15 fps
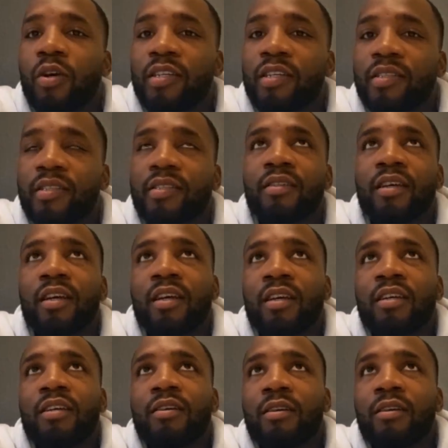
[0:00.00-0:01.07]
wise, and
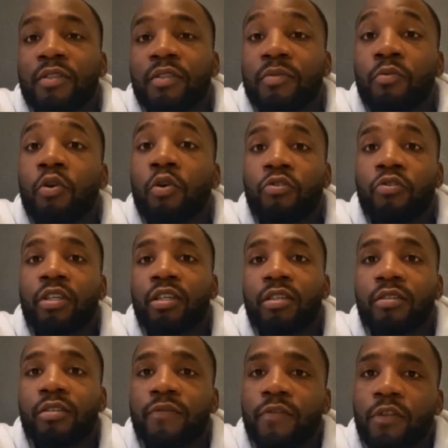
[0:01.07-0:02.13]
um, he's more hungry
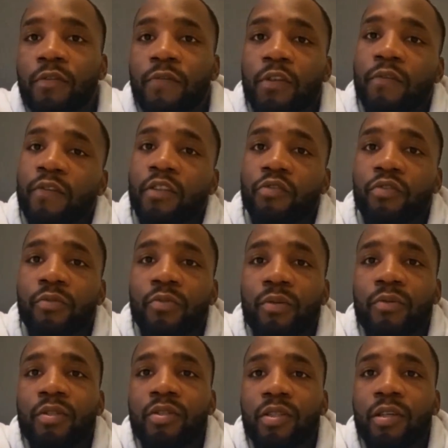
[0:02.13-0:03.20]
for the, for the victory
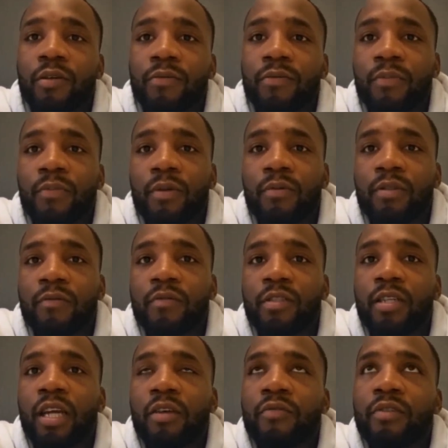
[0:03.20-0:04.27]
probably. So I'll probably give it
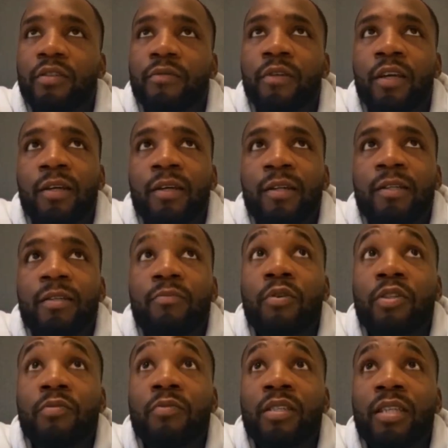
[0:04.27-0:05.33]
to Darren. And
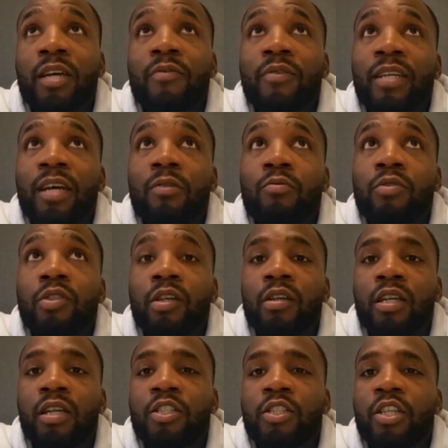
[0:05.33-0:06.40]
plus, me and Darren now will
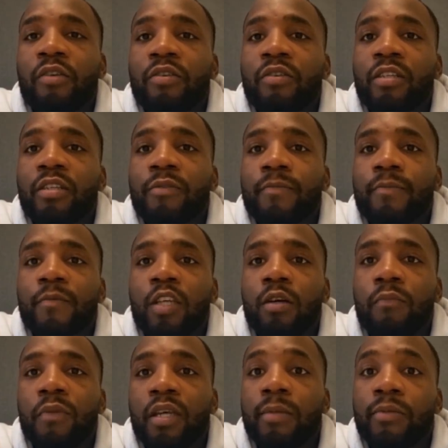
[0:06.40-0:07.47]
start like a charity.
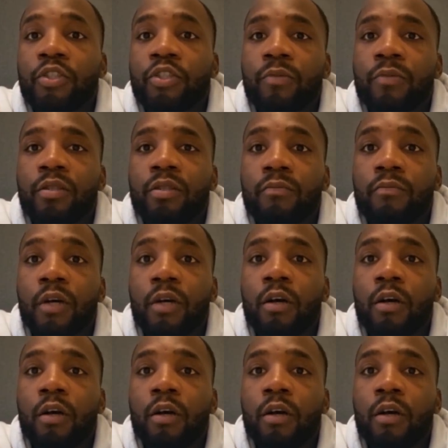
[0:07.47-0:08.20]
Um, me, him, and oh. Jimmy